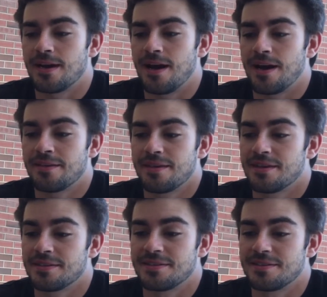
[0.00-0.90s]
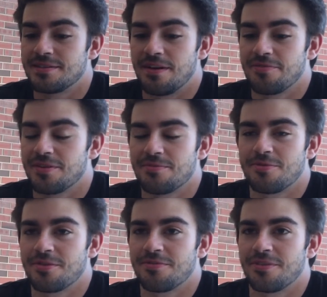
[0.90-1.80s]
Yeah, I think it's definitely
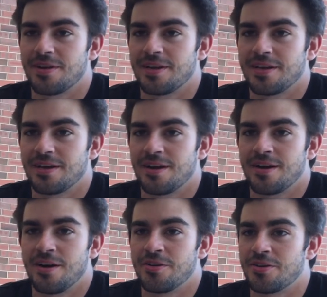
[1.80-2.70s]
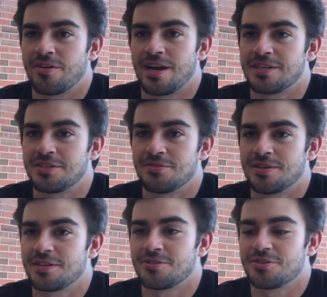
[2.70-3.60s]
important for any undergrad to do
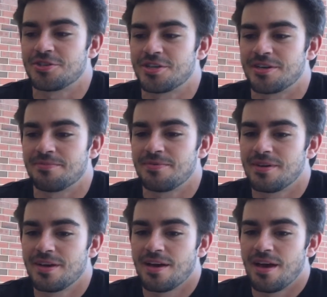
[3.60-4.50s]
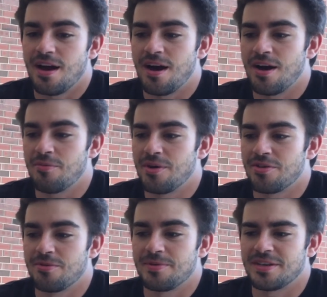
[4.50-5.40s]
an internship,
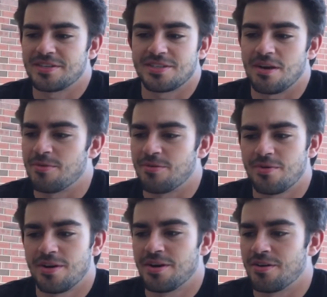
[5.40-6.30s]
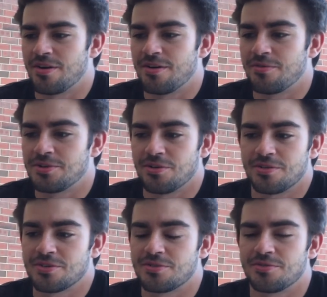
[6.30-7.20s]
whether it be a summer one or
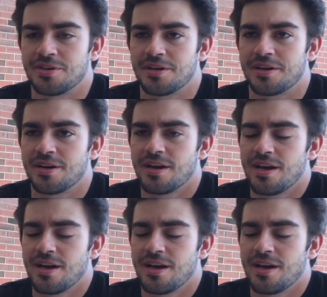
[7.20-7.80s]
during the school year.